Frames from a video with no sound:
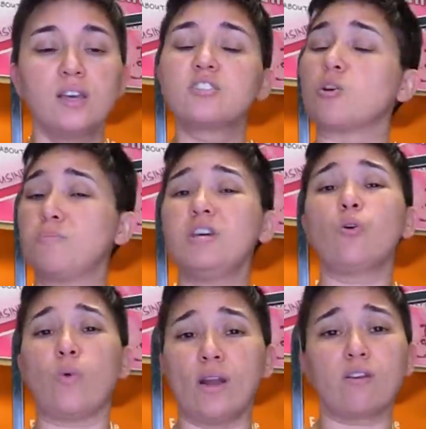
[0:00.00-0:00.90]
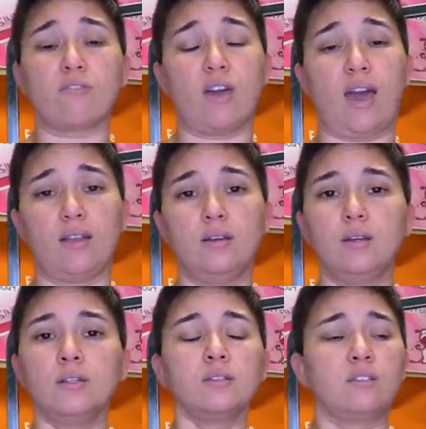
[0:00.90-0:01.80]
So be aware of that.
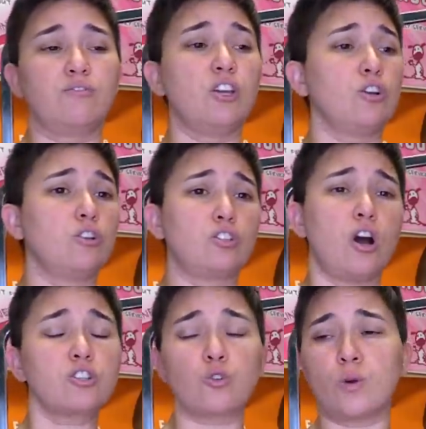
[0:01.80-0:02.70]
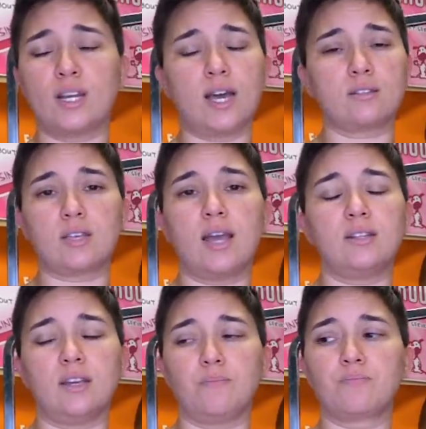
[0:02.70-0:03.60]
If your dogs are running outside
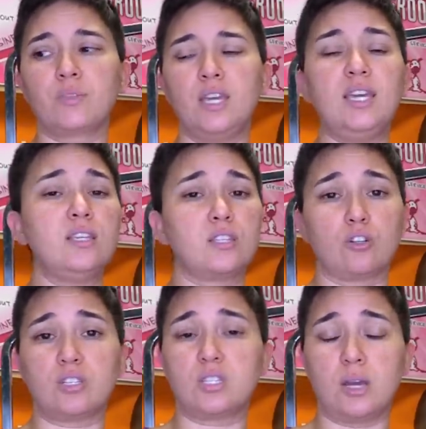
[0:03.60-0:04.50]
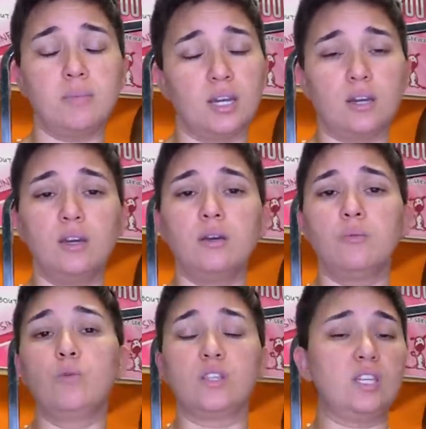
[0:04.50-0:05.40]
to ease their stomach
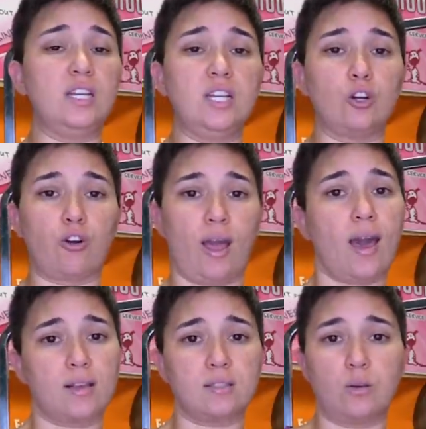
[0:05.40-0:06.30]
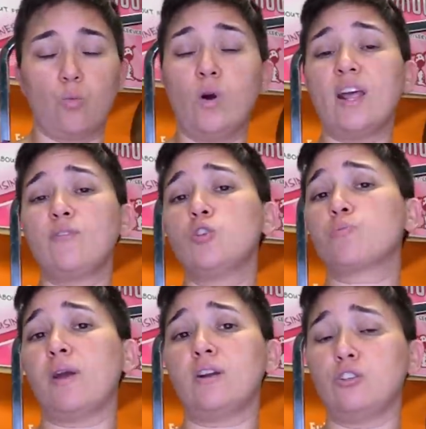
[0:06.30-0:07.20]
with eating grass, what have you
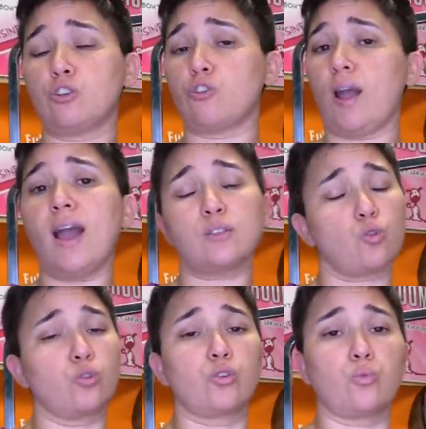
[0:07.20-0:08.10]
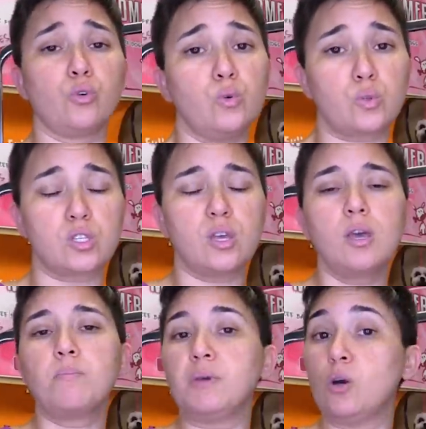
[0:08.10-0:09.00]
sprayed on your grass or the roots?
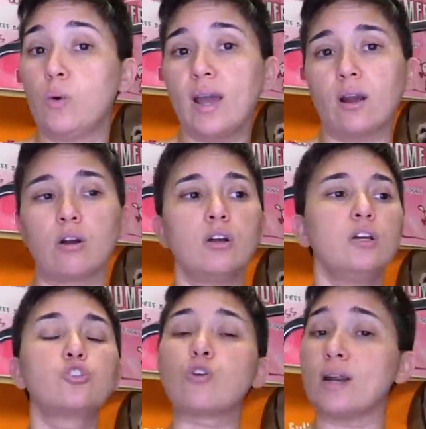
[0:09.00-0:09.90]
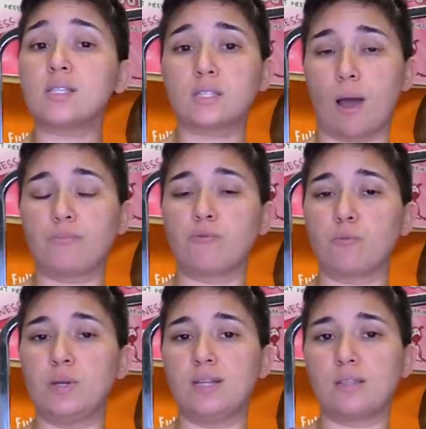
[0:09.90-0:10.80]
Be aware. Try to stop them
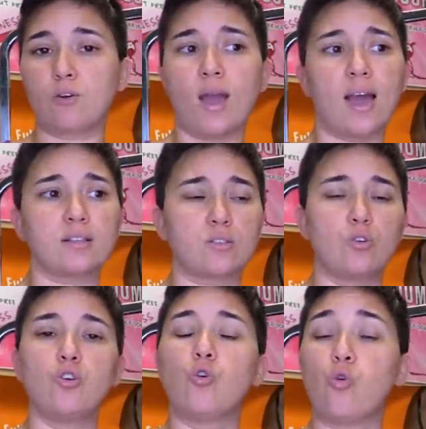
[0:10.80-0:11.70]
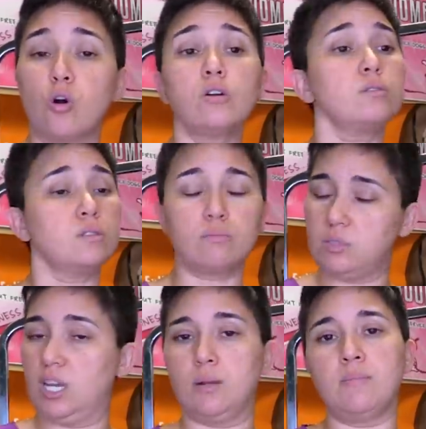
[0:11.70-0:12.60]
from eating the grass or
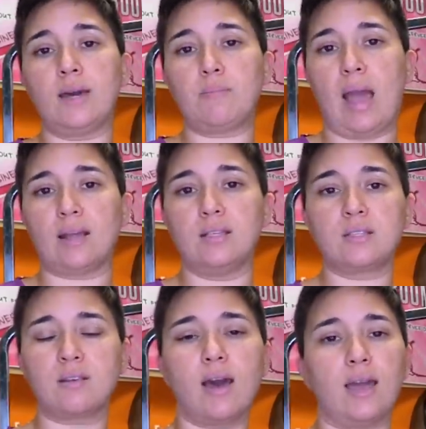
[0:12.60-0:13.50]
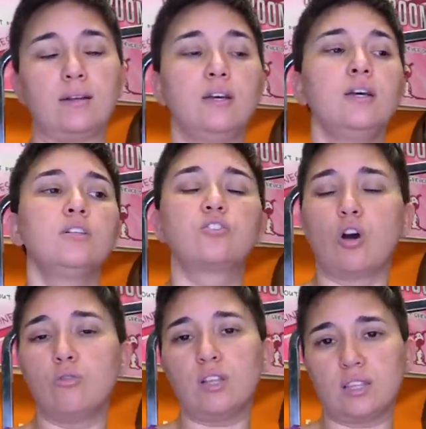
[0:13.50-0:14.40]
get them back inside.
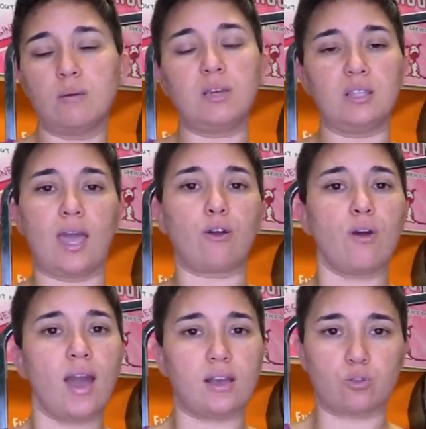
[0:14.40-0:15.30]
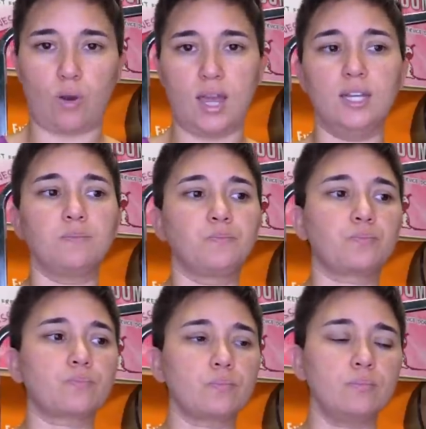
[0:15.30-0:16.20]
Don't let them eat that grass, right?
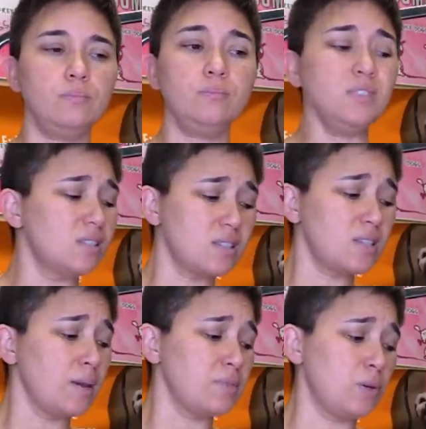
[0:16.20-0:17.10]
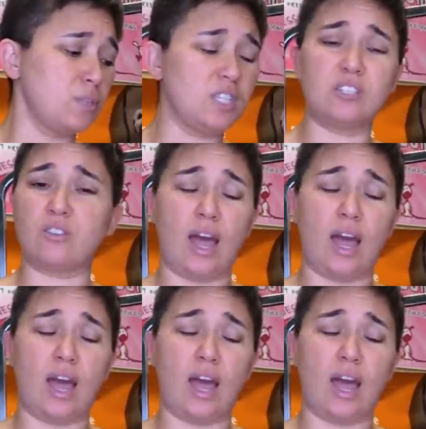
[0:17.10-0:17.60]
It's the same thing with these.